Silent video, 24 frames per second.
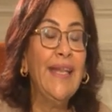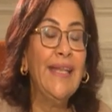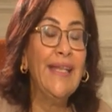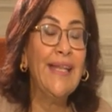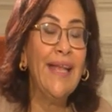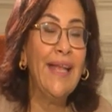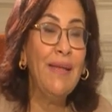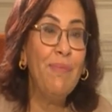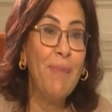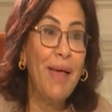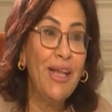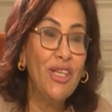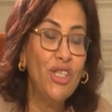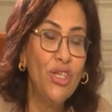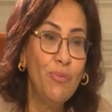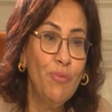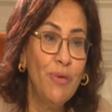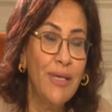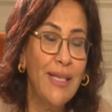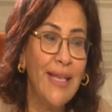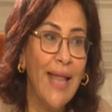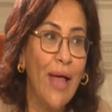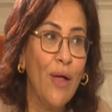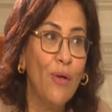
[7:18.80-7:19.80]
Imagine
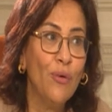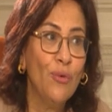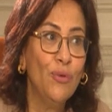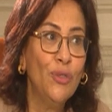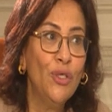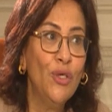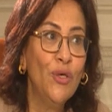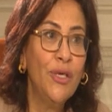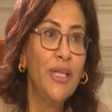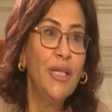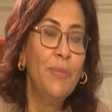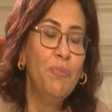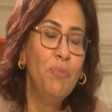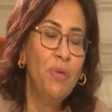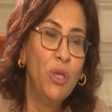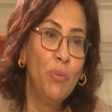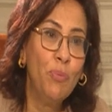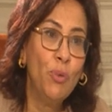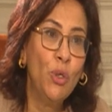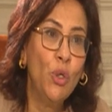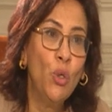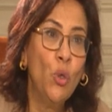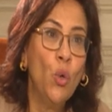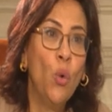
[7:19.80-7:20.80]
now, look at
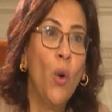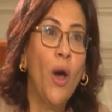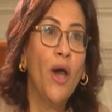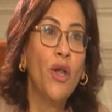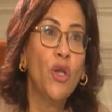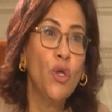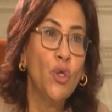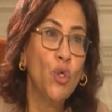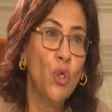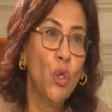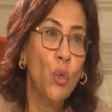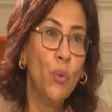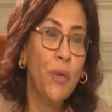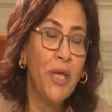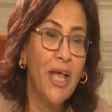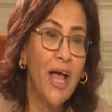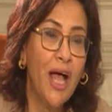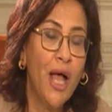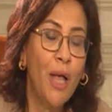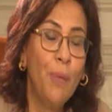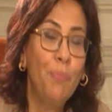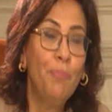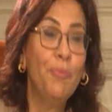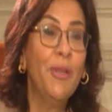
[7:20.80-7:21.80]
people who are growing
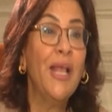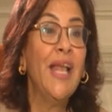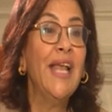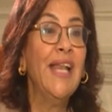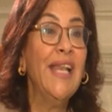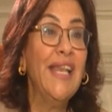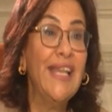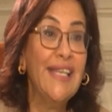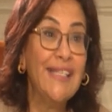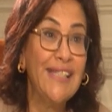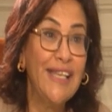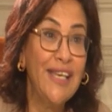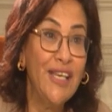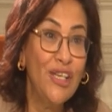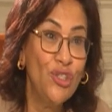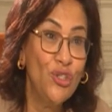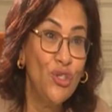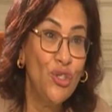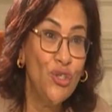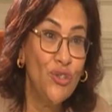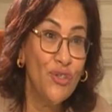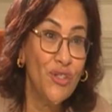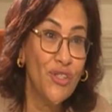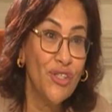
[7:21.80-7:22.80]
up, listening
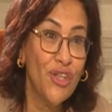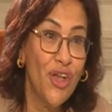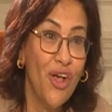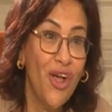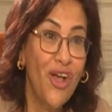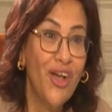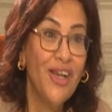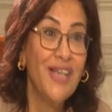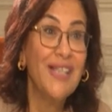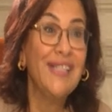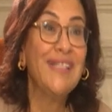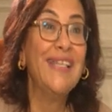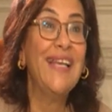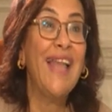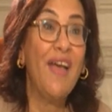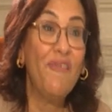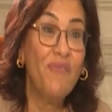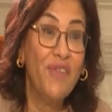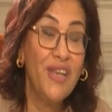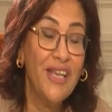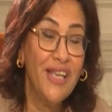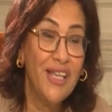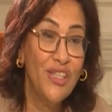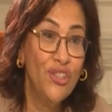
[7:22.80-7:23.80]
to your songs,
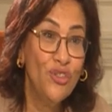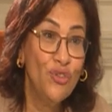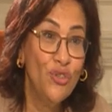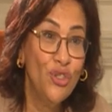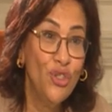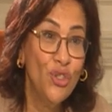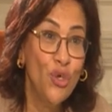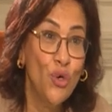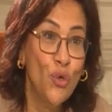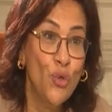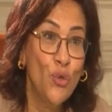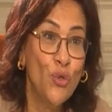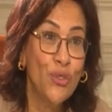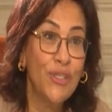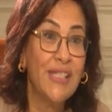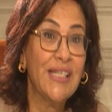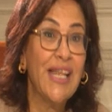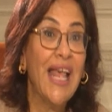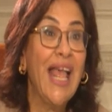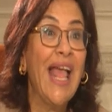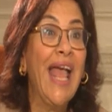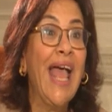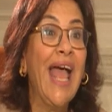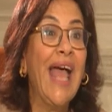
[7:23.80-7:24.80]
laughing at your jokes,
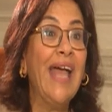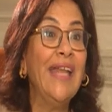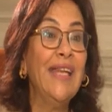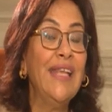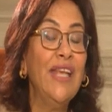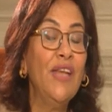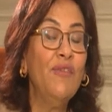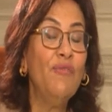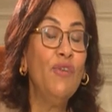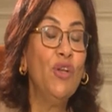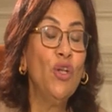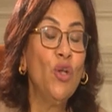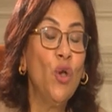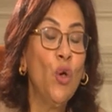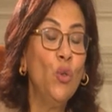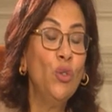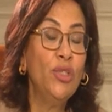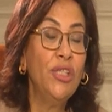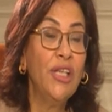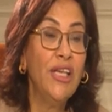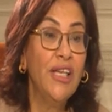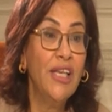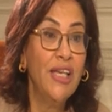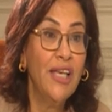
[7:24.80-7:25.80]
and even
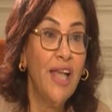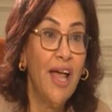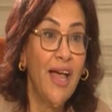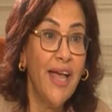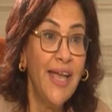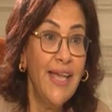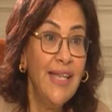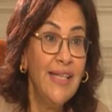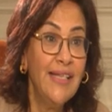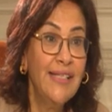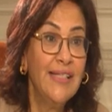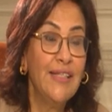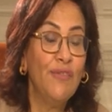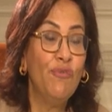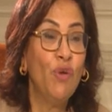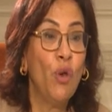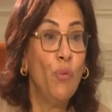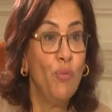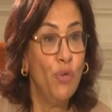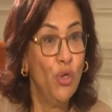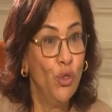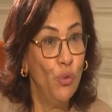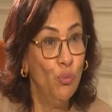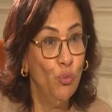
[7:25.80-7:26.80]
quoting lines
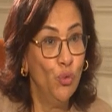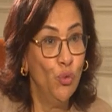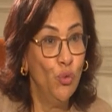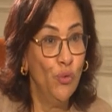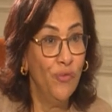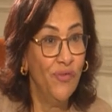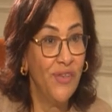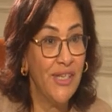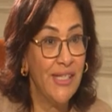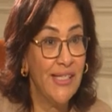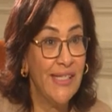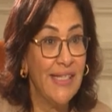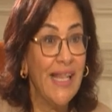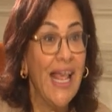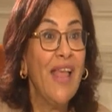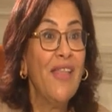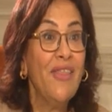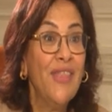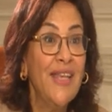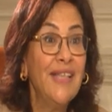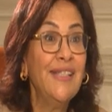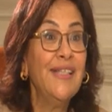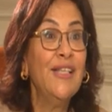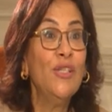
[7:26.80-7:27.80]
from your movies.
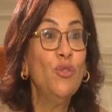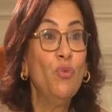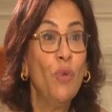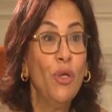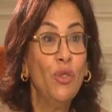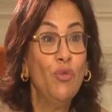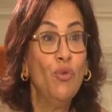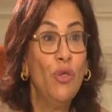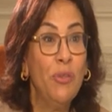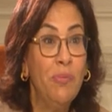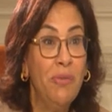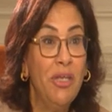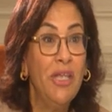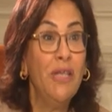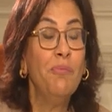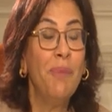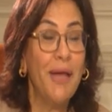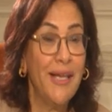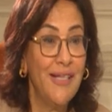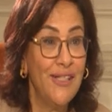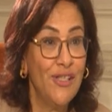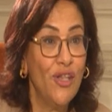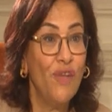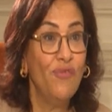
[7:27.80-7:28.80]
This is what we mean
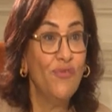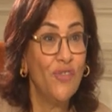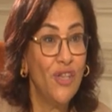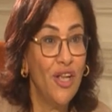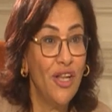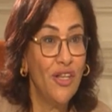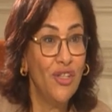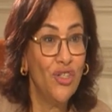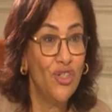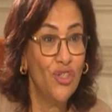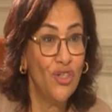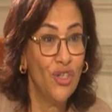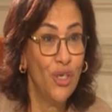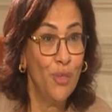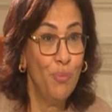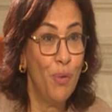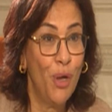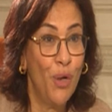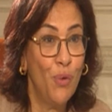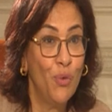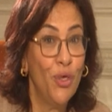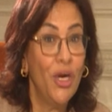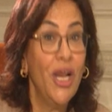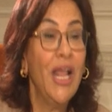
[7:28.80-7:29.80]
by soft cultural
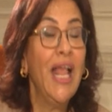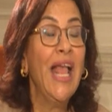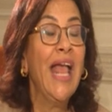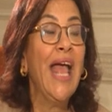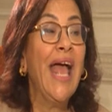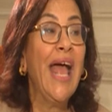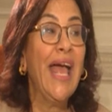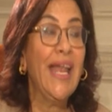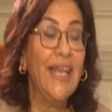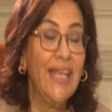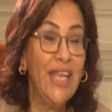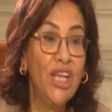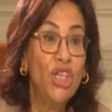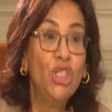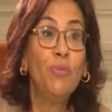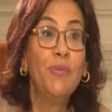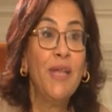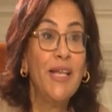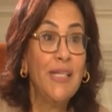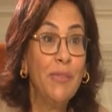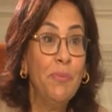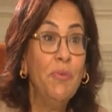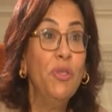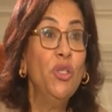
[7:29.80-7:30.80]
power. And Egypt
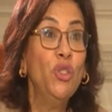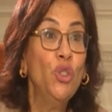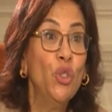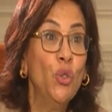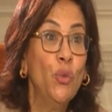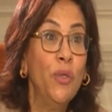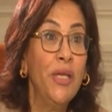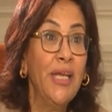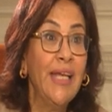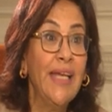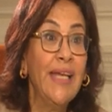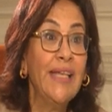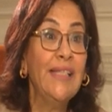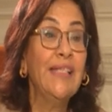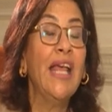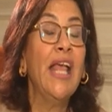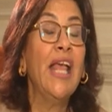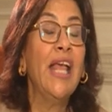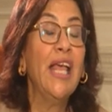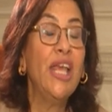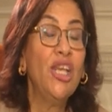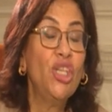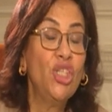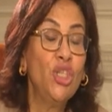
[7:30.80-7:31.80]
has been doing it.
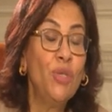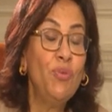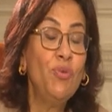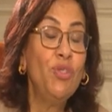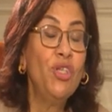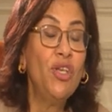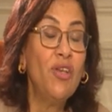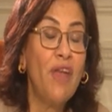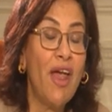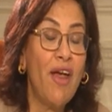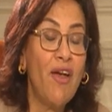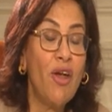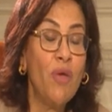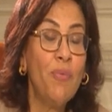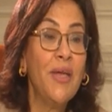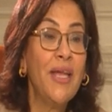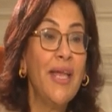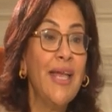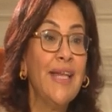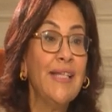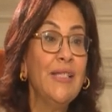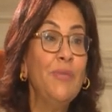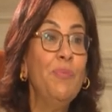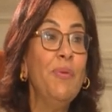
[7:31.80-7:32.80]
Egyptian Arabic
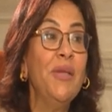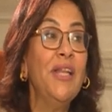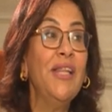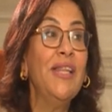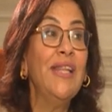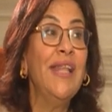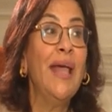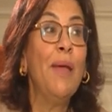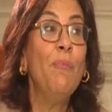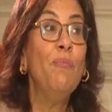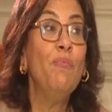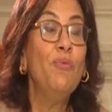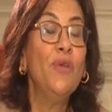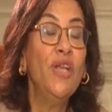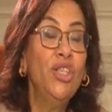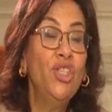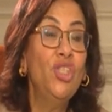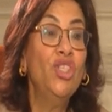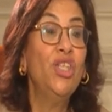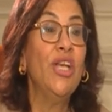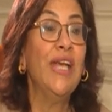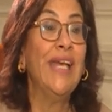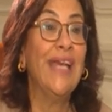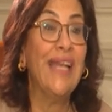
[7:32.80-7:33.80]
has been the
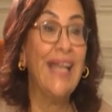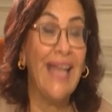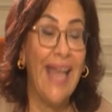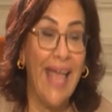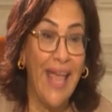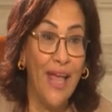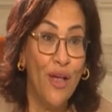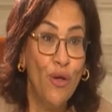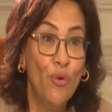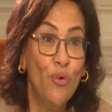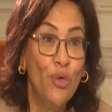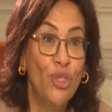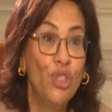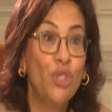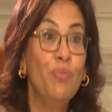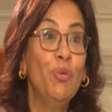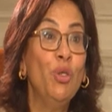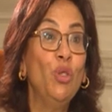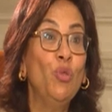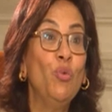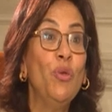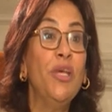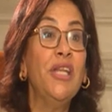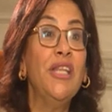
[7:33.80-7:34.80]
bridging language
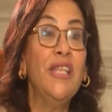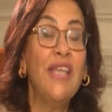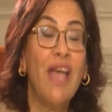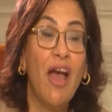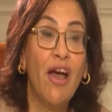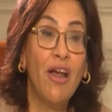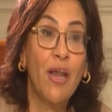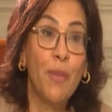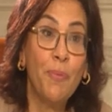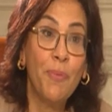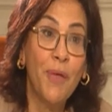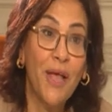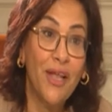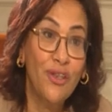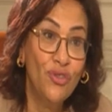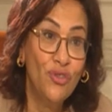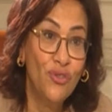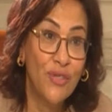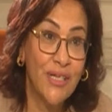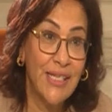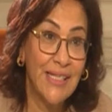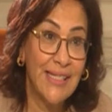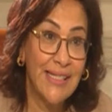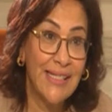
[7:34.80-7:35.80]
between the Arab
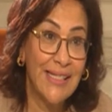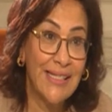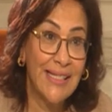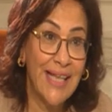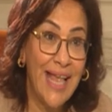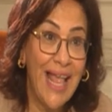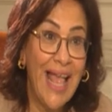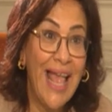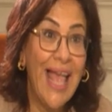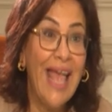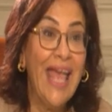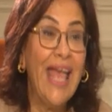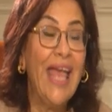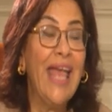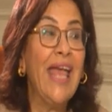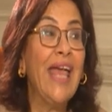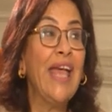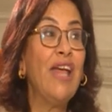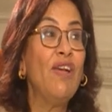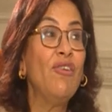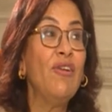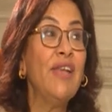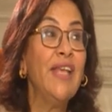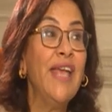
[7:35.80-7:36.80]
countries,
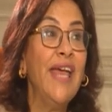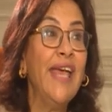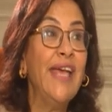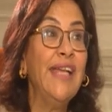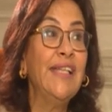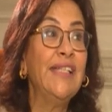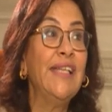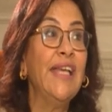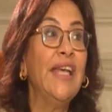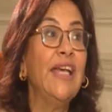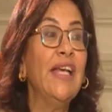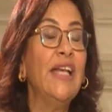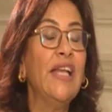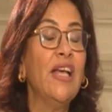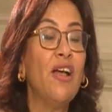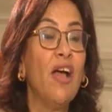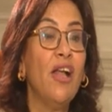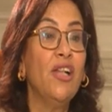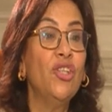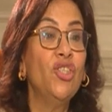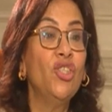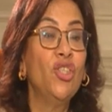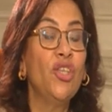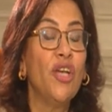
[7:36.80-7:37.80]
creating
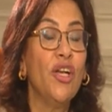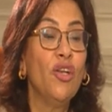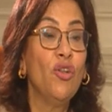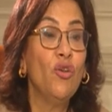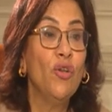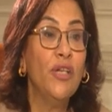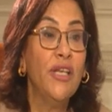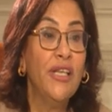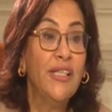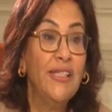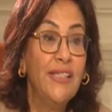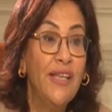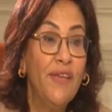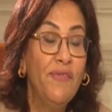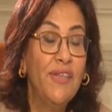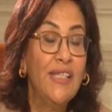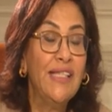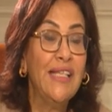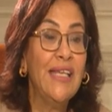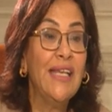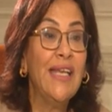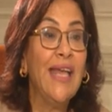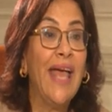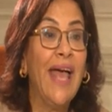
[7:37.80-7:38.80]
cultural
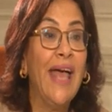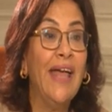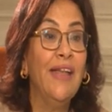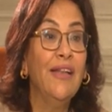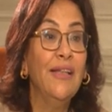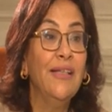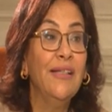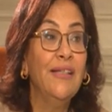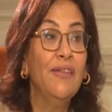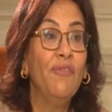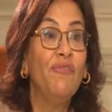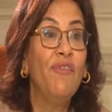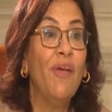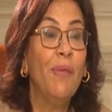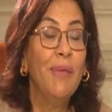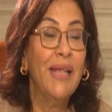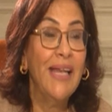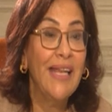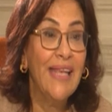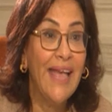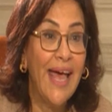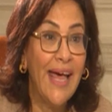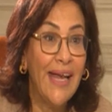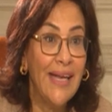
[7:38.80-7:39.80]
connectivity and
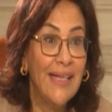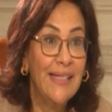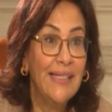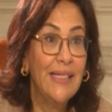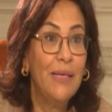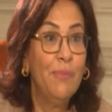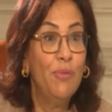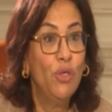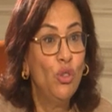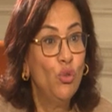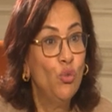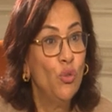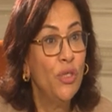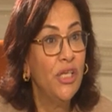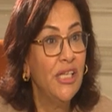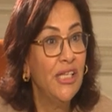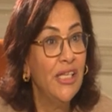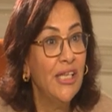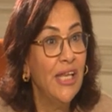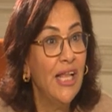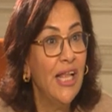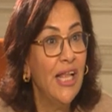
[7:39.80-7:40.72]
familiarity between